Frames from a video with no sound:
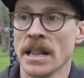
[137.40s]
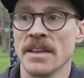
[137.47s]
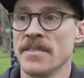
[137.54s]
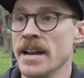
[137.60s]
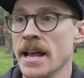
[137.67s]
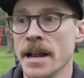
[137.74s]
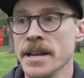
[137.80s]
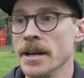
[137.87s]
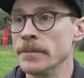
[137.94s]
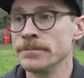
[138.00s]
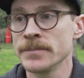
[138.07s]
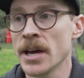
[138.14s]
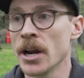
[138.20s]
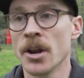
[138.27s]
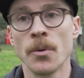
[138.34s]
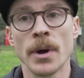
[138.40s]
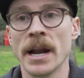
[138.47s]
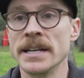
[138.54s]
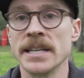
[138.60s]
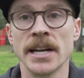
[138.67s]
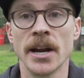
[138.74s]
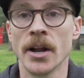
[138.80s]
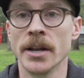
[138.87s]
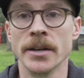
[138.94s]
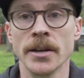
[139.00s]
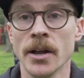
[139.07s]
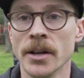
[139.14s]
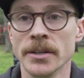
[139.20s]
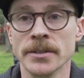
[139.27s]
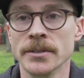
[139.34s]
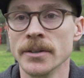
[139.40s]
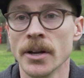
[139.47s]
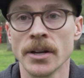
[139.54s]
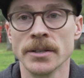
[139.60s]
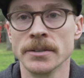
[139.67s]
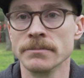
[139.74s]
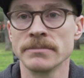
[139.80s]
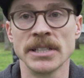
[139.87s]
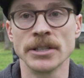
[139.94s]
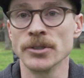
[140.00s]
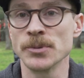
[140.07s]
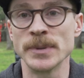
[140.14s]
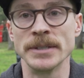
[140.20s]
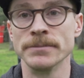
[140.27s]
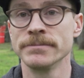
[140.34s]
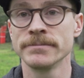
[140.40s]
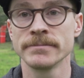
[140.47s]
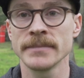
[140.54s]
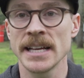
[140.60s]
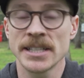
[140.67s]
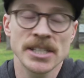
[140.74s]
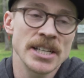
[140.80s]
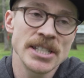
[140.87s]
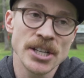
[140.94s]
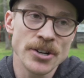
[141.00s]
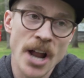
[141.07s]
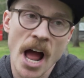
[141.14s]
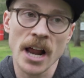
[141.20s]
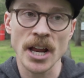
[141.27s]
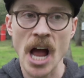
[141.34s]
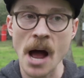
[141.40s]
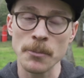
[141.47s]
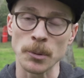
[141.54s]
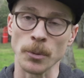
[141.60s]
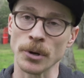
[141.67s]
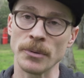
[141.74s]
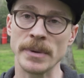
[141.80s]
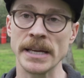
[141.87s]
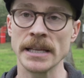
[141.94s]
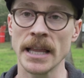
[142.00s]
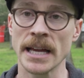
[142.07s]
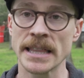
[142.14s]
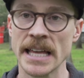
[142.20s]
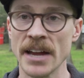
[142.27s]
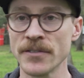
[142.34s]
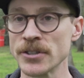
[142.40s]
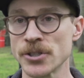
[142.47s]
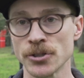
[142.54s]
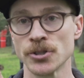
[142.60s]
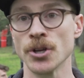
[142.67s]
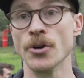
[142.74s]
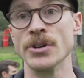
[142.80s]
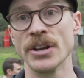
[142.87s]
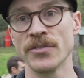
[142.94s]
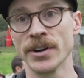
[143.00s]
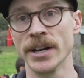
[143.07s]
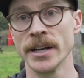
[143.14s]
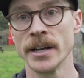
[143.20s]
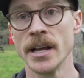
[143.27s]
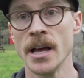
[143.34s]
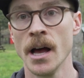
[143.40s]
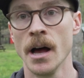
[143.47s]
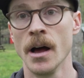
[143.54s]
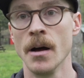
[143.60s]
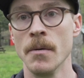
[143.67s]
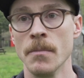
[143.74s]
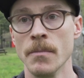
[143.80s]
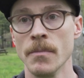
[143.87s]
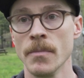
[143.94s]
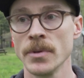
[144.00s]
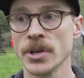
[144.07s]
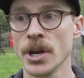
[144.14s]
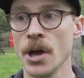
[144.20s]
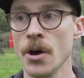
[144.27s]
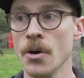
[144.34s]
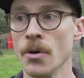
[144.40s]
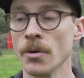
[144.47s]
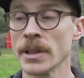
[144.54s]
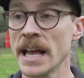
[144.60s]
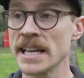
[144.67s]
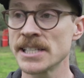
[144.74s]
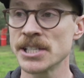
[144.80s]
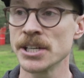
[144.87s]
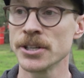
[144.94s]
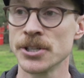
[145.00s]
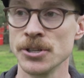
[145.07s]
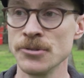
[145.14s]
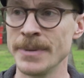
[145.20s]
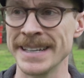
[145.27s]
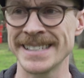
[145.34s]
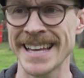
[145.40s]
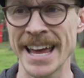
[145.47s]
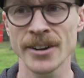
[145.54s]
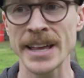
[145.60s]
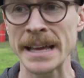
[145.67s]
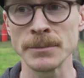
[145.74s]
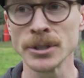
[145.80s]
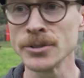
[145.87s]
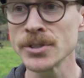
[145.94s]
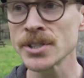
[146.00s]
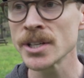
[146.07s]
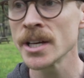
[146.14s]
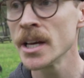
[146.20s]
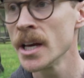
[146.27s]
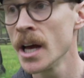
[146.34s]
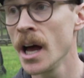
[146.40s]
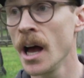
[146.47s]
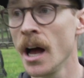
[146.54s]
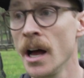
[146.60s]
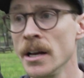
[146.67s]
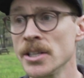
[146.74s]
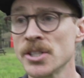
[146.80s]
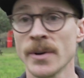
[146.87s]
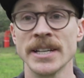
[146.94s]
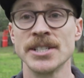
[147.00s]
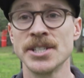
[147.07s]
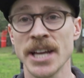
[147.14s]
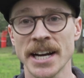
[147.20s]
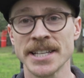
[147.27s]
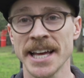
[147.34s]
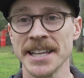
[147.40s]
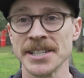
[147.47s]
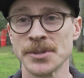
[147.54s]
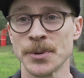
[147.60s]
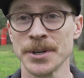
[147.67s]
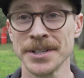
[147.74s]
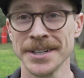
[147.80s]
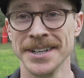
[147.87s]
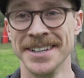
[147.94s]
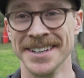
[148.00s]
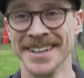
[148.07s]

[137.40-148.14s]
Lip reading: I don't have any idea. I don't know what I did it on single speed. It's because they're not comparable to me. Like, the efforts are so different. You know, last year too, my saddle came loose. So I checked that this morning.